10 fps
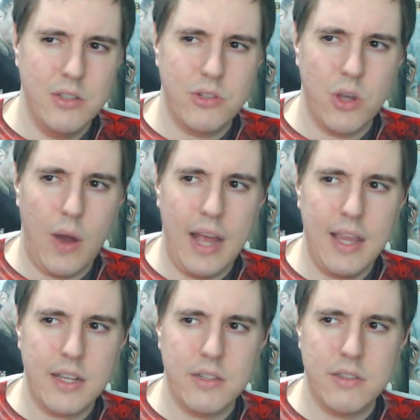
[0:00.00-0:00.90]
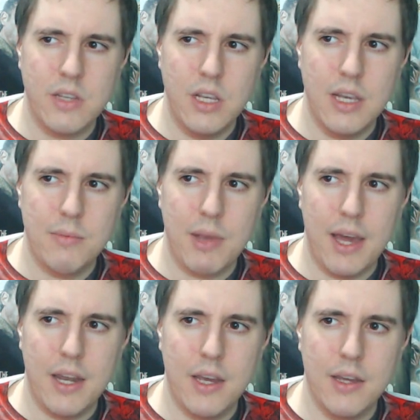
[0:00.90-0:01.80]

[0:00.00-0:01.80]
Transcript: So I'd like to see him kind